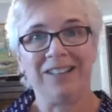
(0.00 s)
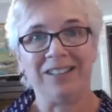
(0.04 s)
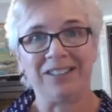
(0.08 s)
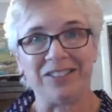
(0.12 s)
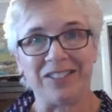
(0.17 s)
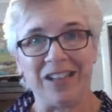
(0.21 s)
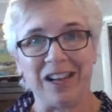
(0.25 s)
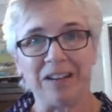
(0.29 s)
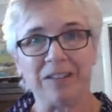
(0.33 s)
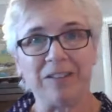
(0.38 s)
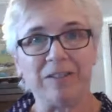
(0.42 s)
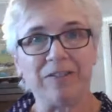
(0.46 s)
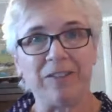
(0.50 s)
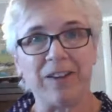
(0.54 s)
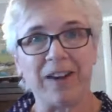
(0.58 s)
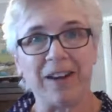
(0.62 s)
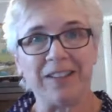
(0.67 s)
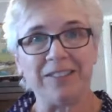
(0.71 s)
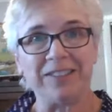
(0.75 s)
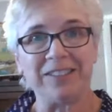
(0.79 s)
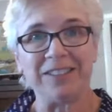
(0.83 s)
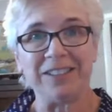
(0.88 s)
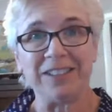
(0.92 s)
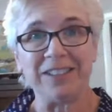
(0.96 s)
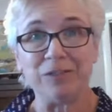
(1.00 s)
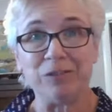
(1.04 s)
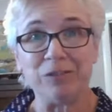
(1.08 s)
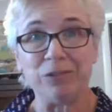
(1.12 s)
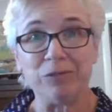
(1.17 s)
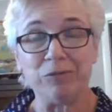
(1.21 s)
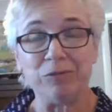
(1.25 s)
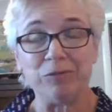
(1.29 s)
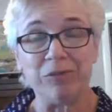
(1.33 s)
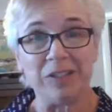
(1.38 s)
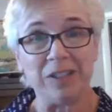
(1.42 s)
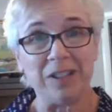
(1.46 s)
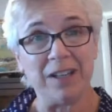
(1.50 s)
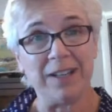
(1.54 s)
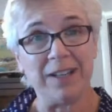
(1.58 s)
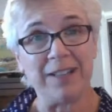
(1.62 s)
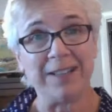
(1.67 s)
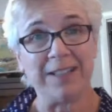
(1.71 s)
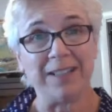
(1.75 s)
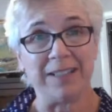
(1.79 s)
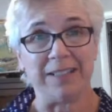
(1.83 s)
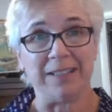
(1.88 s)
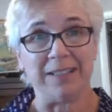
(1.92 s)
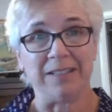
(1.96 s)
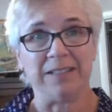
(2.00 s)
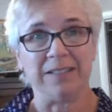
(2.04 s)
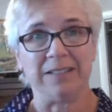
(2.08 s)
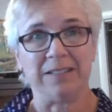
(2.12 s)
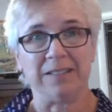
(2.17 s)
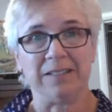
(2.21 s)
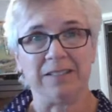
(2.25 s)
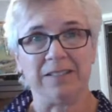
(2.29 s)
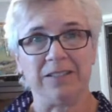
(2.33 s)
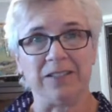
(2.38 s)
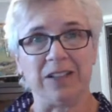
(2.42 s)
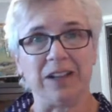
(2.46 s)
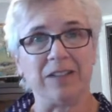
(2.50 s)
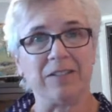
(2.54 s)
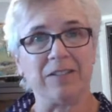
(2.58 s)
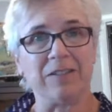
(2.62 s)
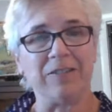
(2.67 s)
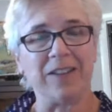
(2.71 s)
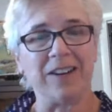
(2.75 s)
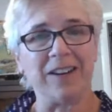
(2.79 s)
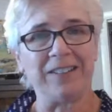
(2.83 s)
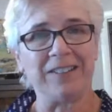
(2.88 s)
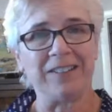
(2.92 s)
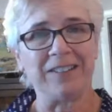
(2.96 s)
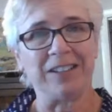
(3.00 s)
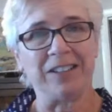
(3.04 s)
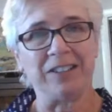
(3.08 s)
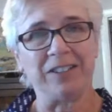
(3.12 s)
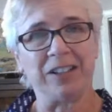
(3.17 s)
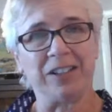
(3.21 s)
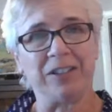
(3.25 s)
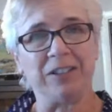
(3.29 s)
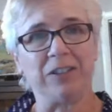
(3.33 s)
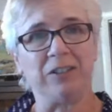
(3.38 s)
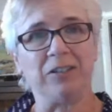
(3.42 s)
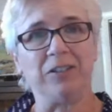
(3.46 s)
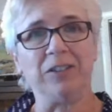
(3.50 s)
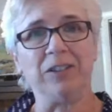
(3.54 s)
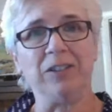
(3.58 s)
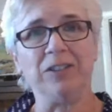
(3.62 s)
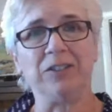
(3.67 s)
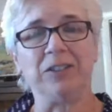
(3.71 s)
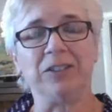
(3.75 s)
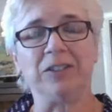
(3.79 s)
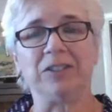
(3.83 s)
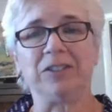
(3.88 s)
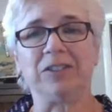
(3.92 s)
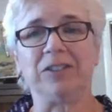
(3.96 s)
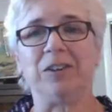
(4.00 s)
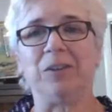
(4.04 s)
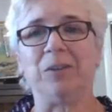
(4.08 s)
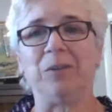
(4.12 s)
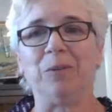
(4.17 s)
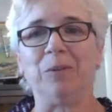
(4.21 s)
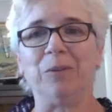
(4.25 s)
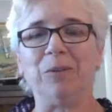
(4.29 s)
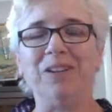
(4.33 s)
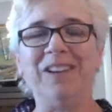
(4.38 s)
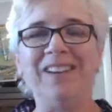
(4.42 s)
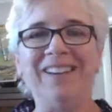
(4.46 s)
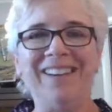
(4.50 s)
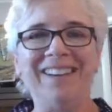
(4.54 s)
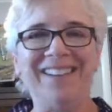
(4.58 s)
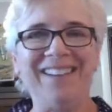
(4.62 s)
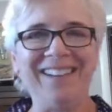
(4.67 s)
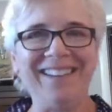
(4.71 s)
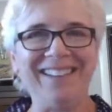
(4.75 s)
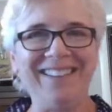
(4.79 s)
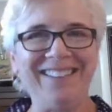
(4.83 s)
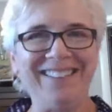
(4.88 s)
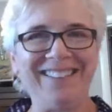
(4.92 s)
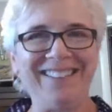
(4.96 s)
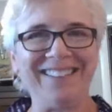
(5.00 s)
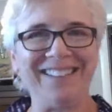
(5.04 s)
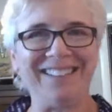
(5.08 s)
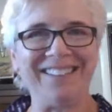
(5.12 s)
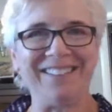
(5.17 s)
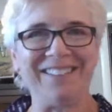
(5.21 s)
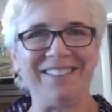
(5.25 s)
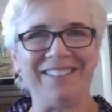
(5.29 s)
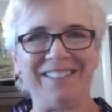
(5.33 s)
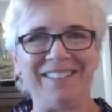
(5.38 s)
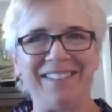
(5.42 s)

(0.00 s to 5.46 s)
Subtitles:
Sacrifice gives you nothing. Sacrifice sounds like you're losing. So when you get in these things,